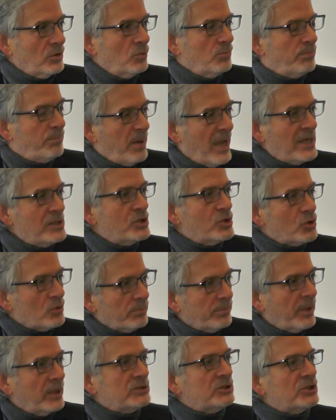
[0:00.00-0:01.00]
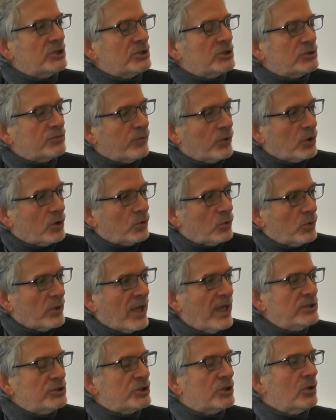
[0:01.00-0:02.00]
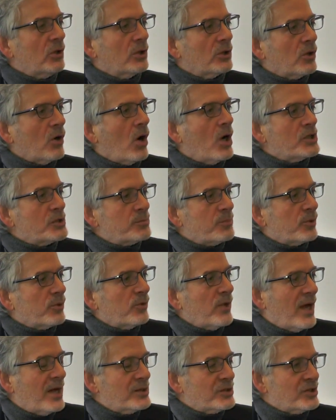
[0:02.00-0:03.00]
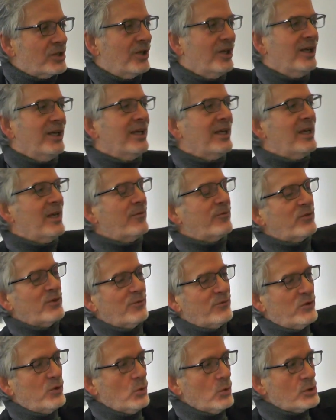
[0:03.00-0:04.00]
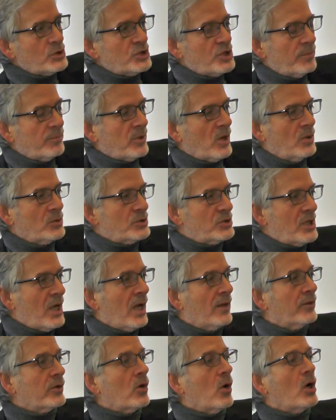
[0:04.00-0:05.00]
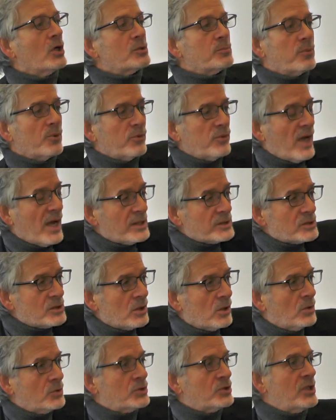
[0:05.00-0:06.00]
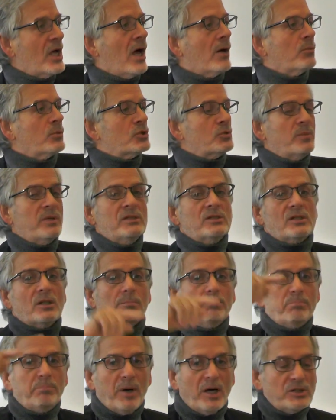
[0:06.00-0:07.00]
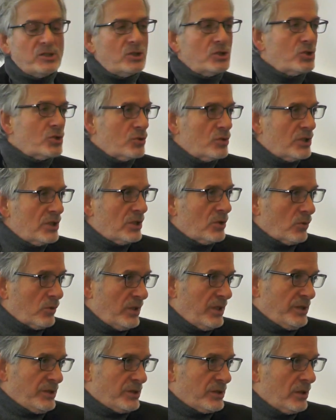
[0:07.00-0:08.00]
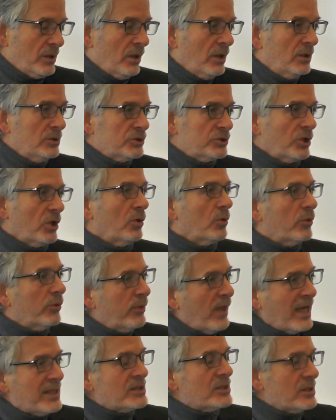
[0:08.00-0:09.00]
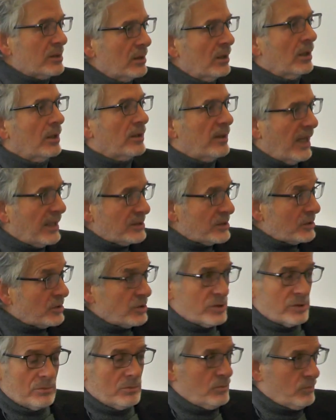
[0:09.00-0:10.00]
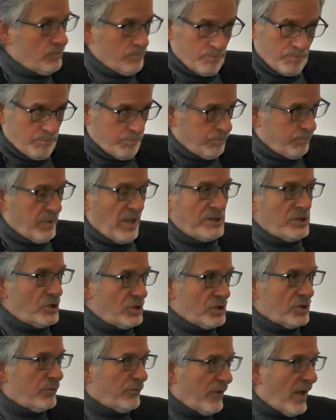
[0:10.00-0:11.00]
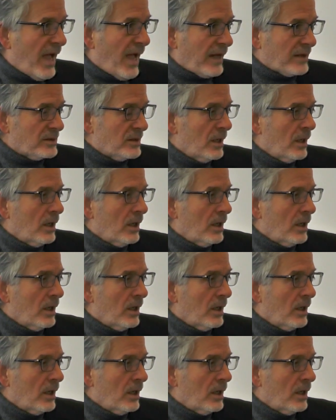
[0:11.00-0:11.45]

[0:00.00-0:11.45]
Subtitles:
You base your budgets for creation on cost per thousand. If the viewership goes down, the cost per thousand goes down, which means the budgets are decreased. So that's just a fact.